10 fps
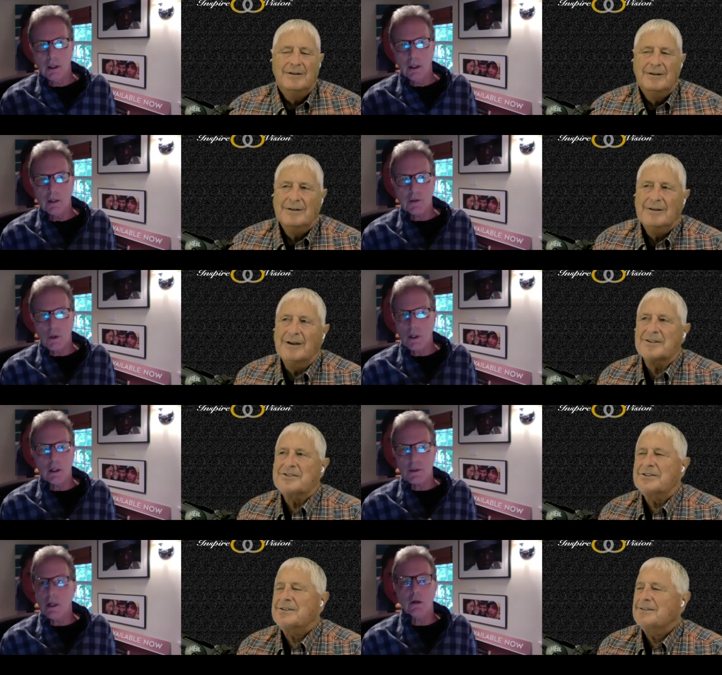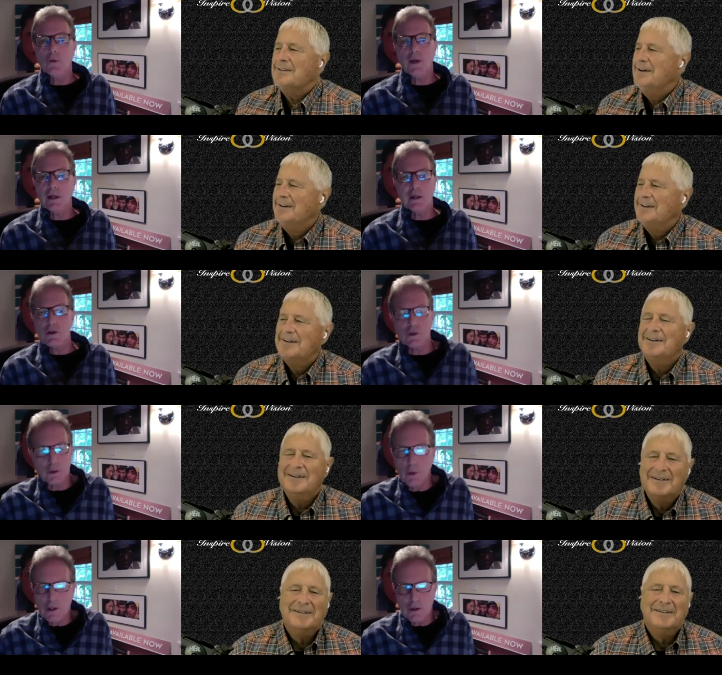Speaker 1: And so yes. I guess that answers your
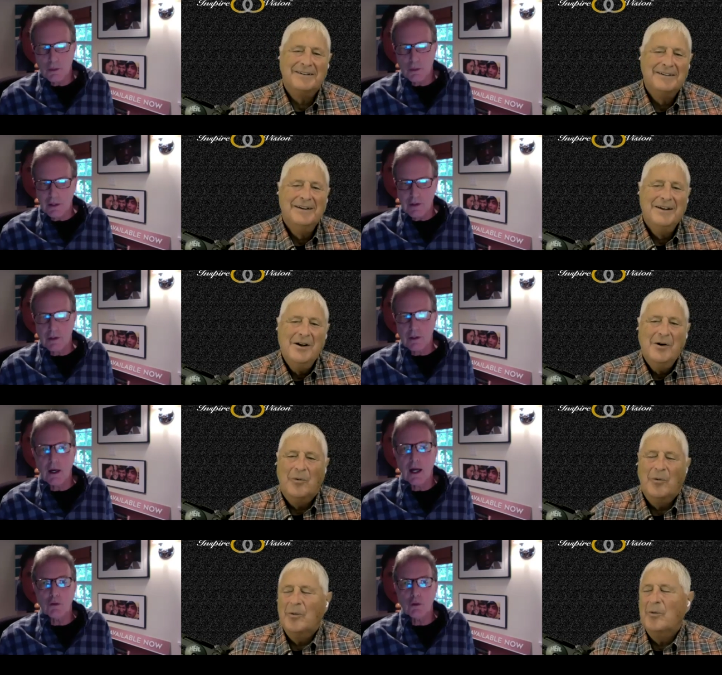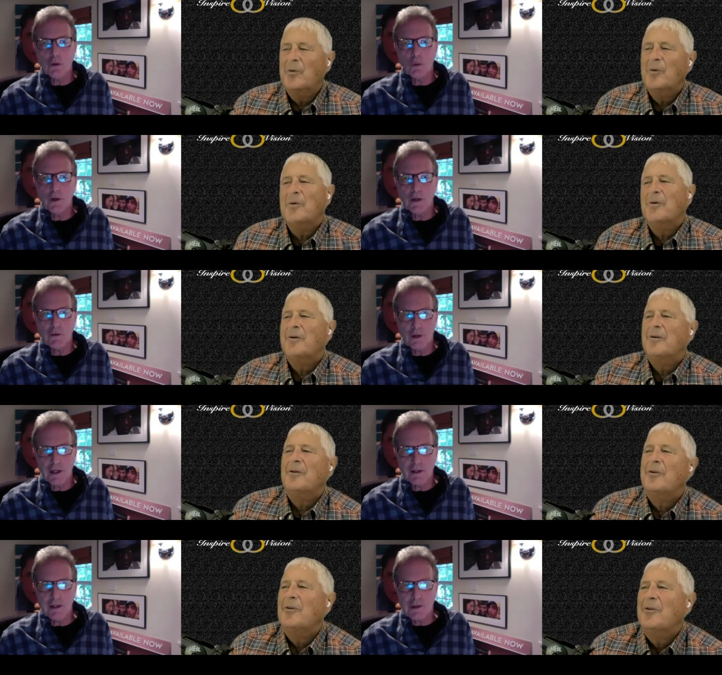question, but that's a convoluted way of trying
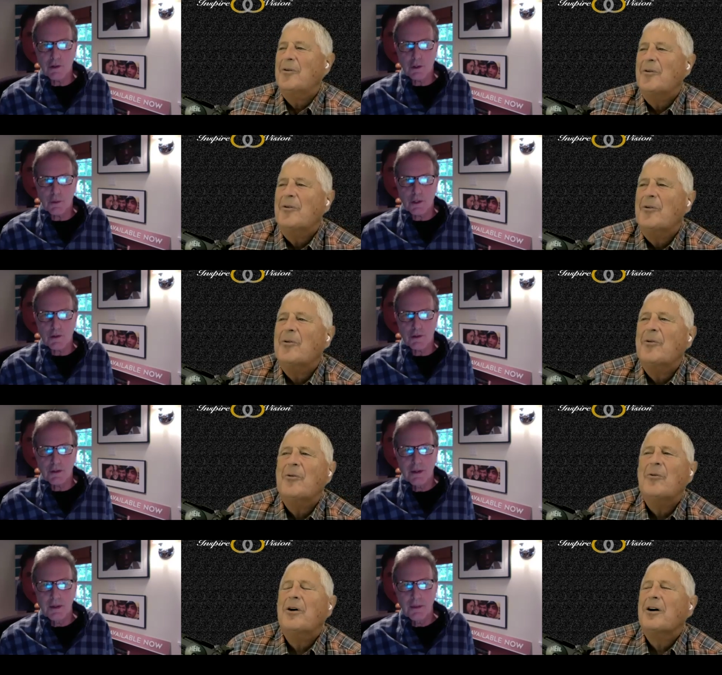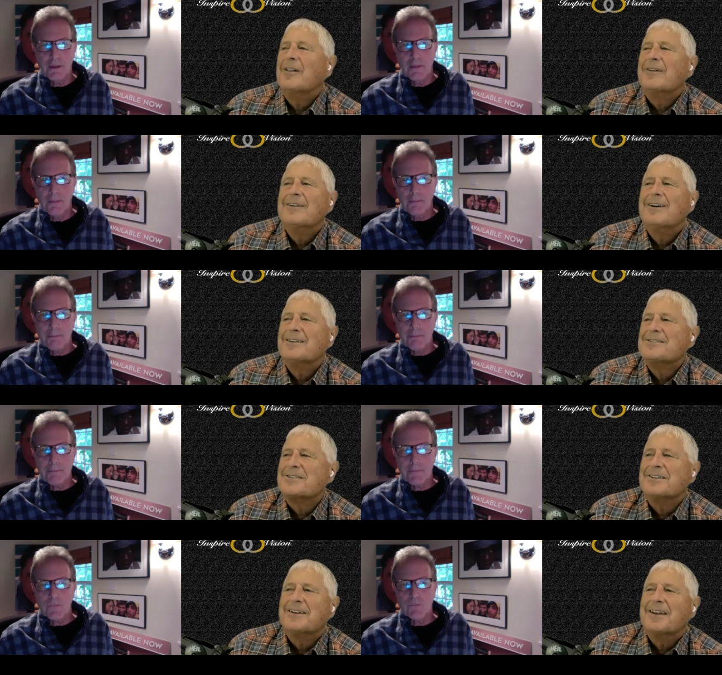to answer your question.
Speaker 2: Well, it
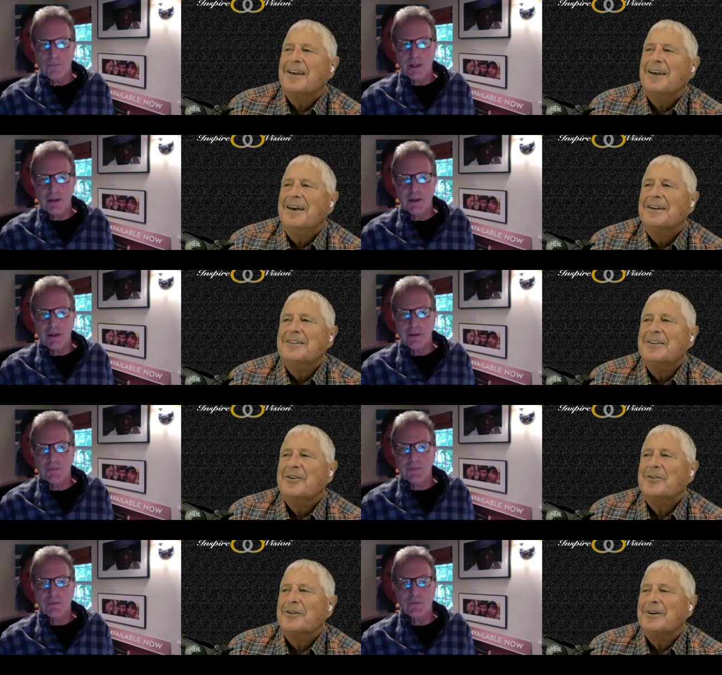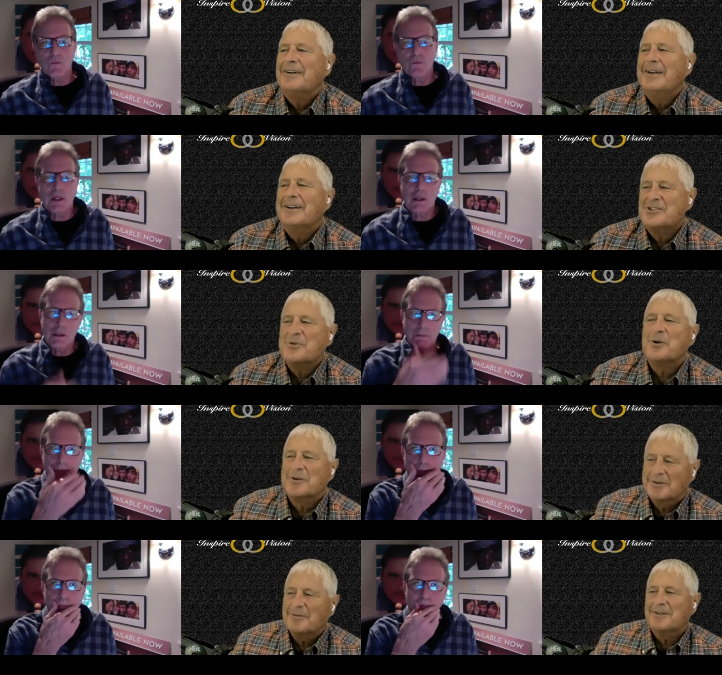does. And, and you know, as you
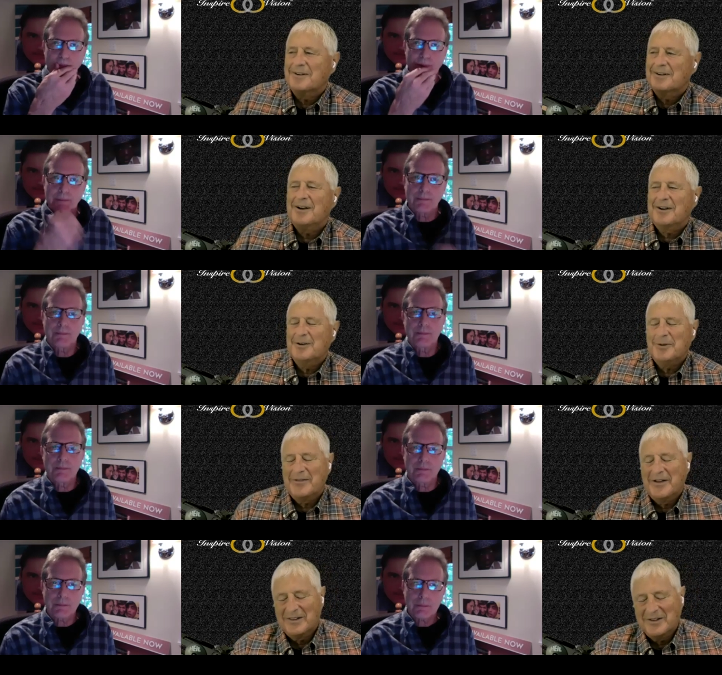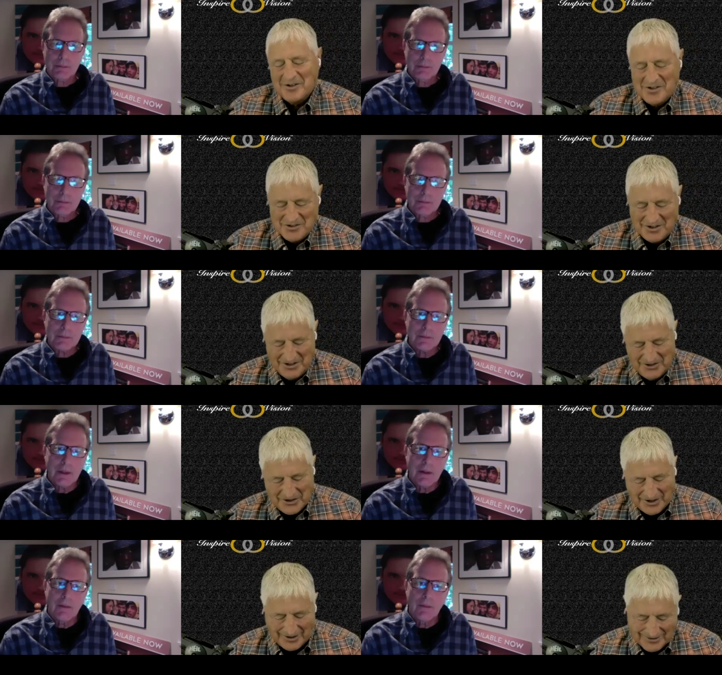were talking about that letter you, you
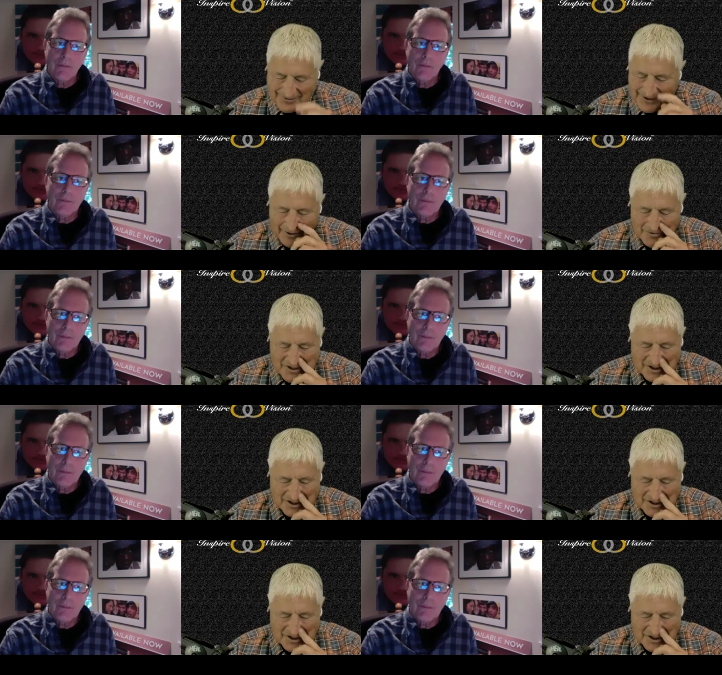got, I was